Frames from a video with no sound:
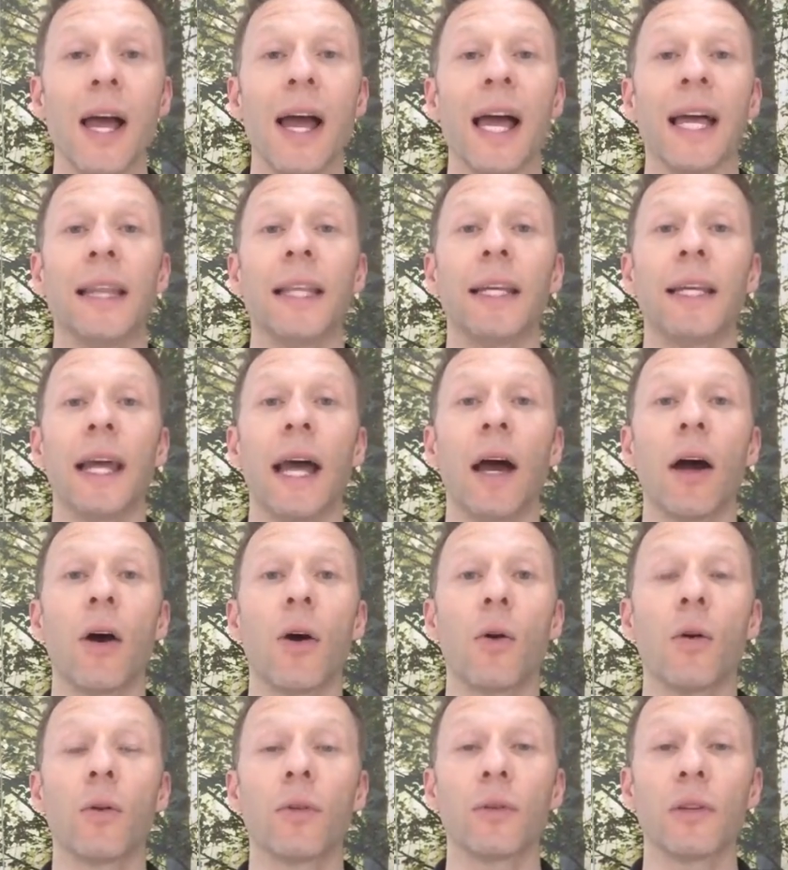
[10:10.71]
and then
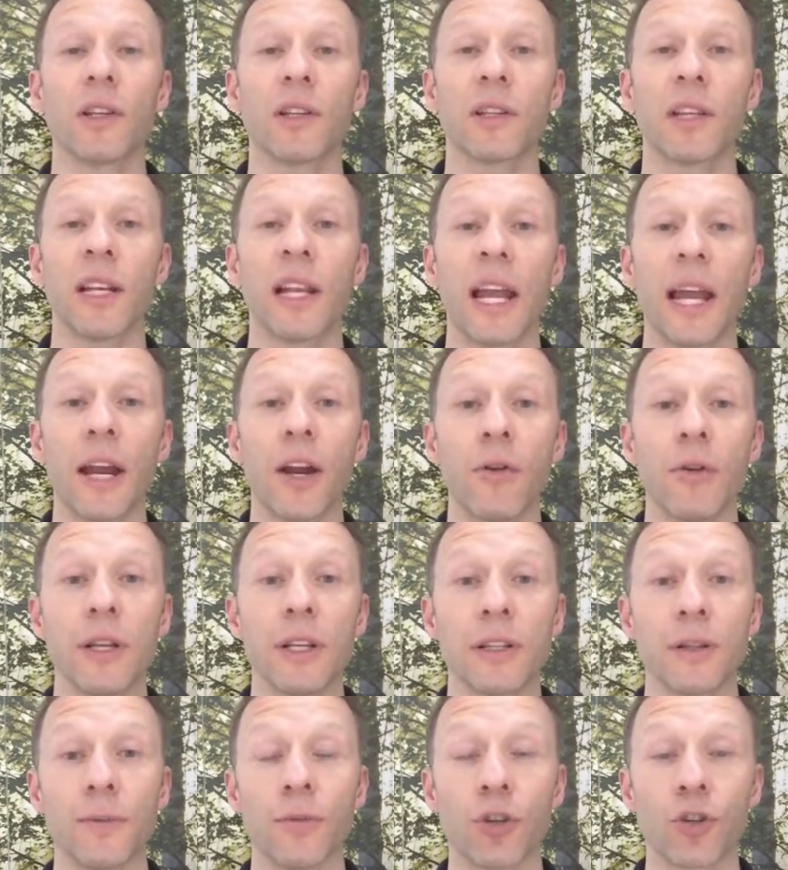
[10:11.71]
how just to layer in
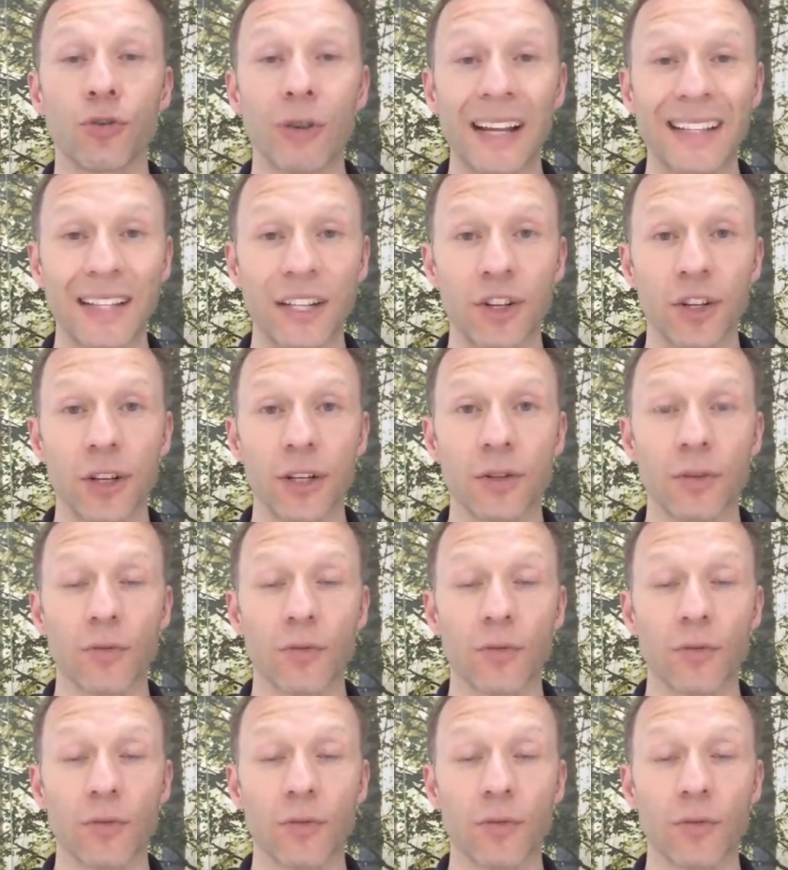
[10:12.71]
some strategies